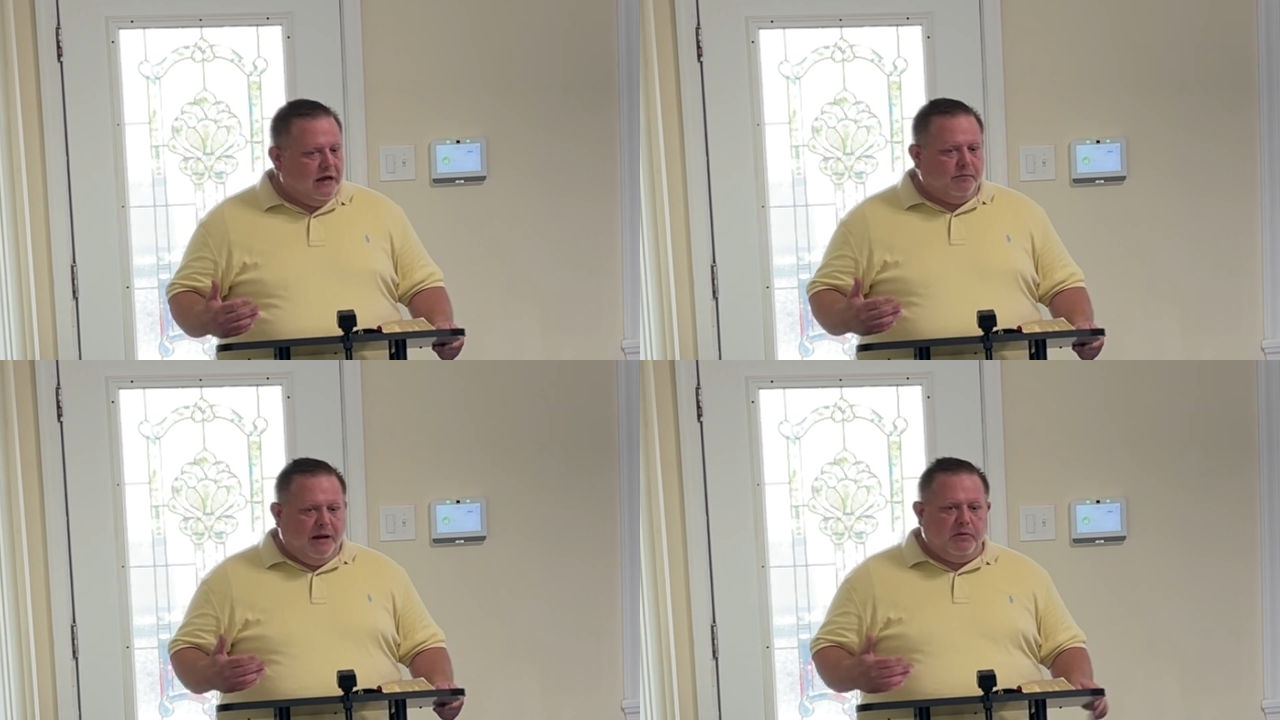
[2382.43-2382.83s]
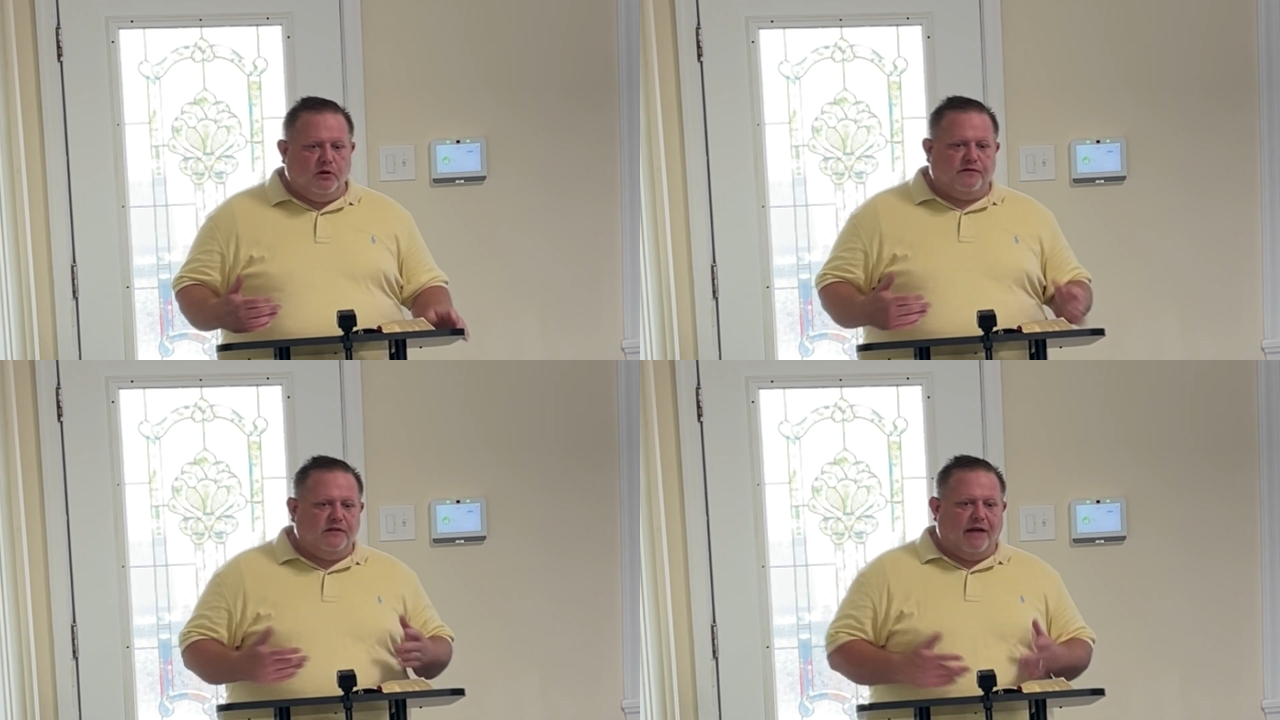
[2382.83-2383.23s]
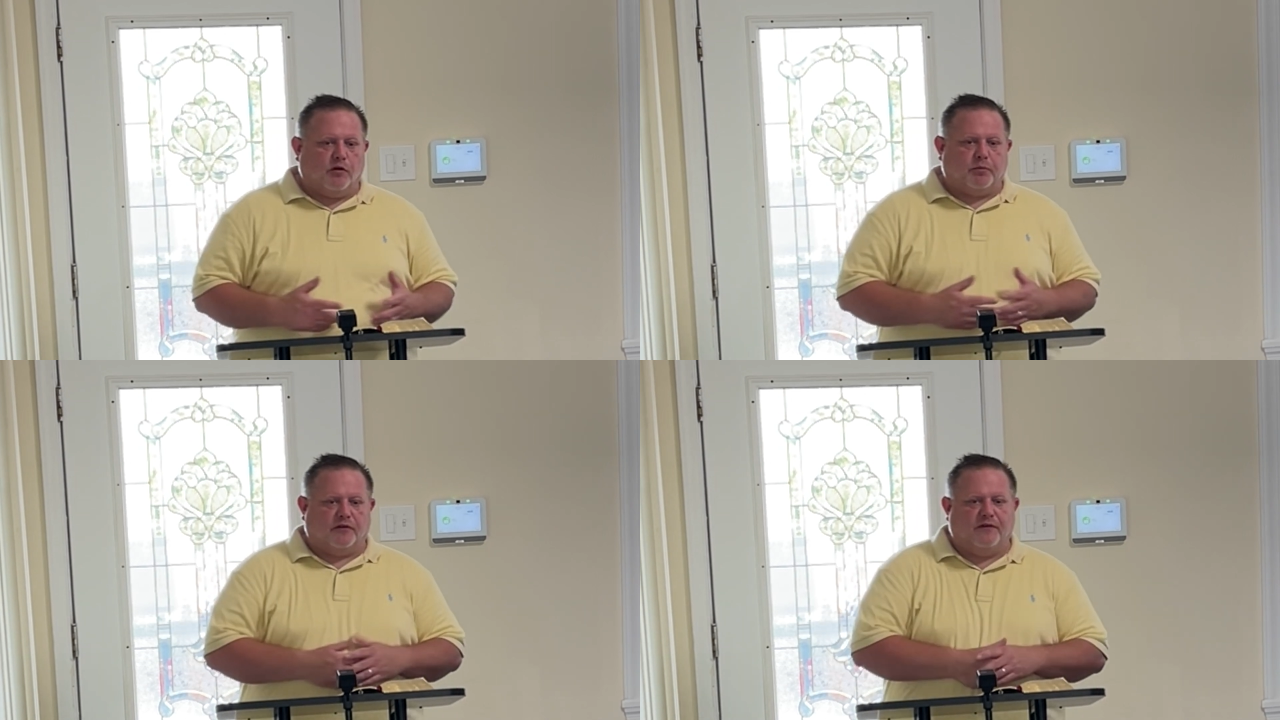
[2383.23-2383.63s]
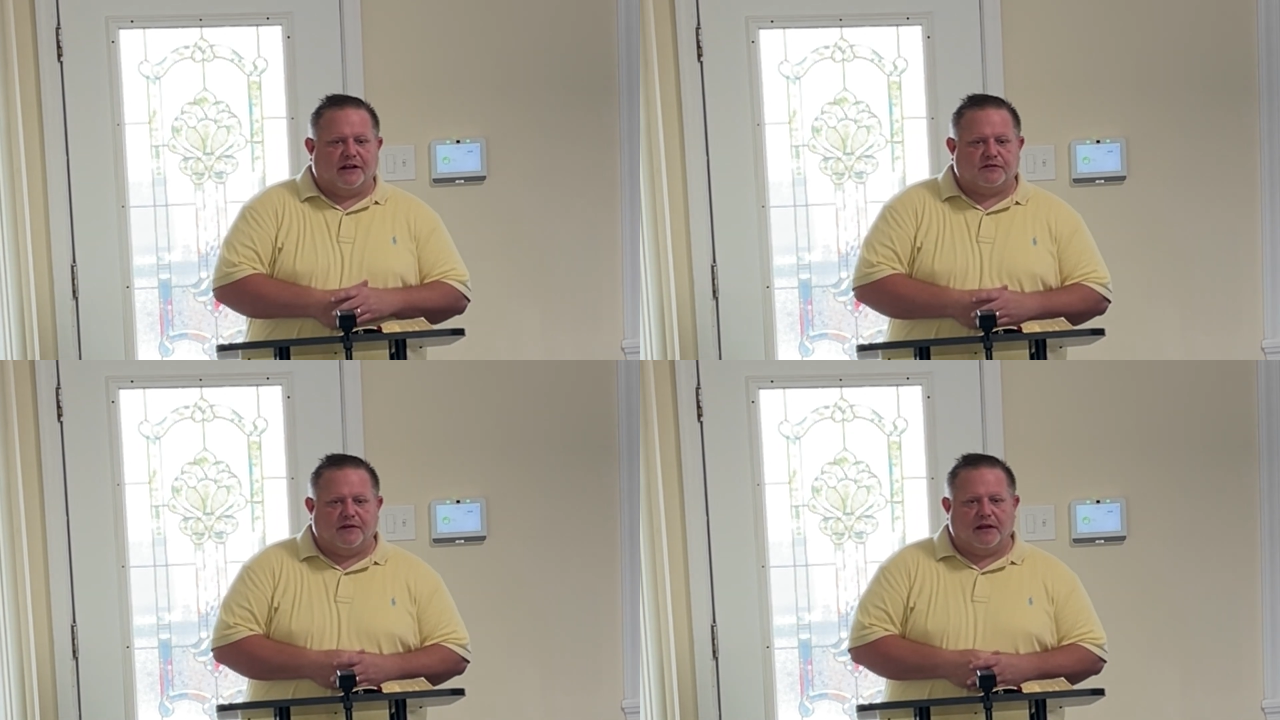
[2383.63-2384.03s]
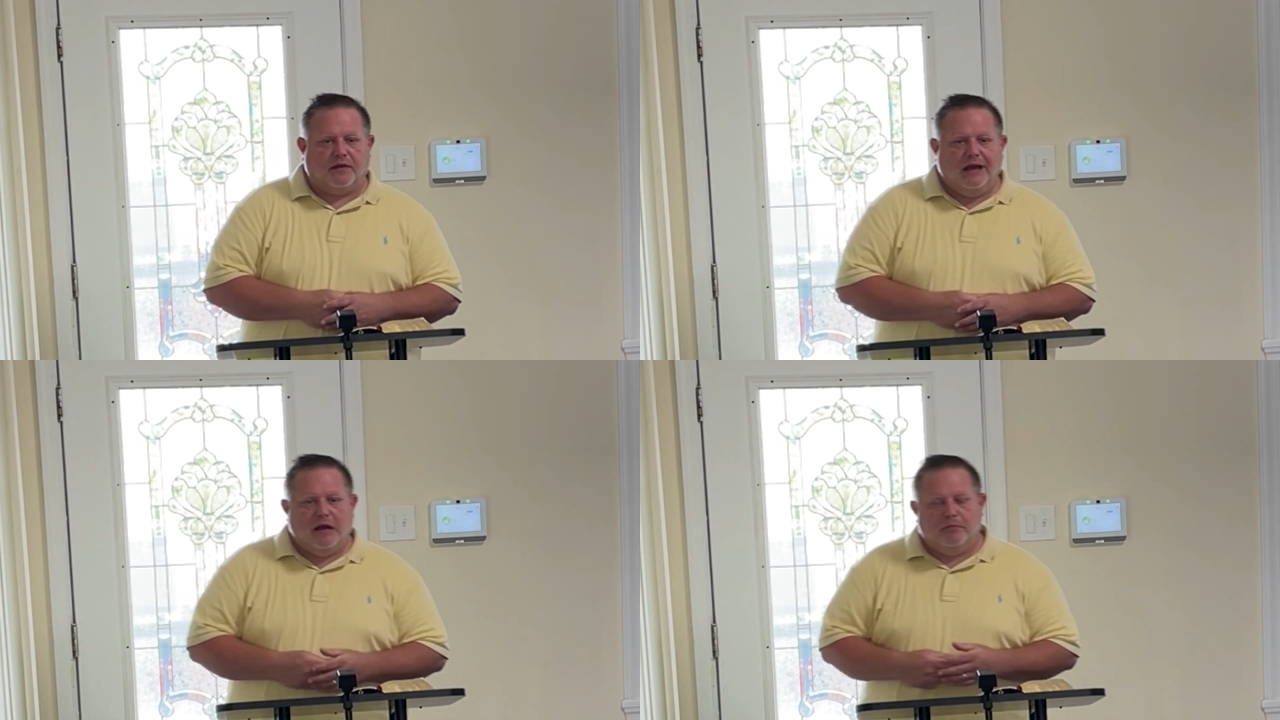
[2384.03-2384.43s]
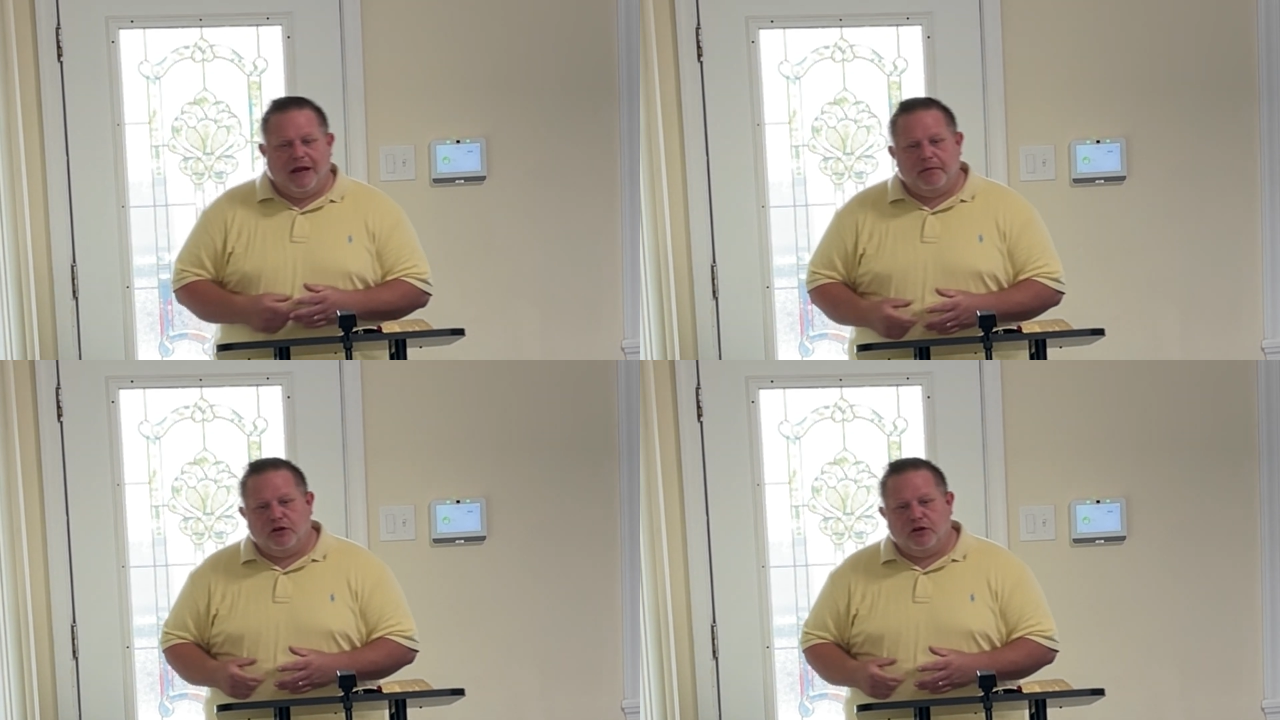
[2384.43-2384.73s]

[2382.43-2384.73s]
Maybe you've never professed faith. Maybe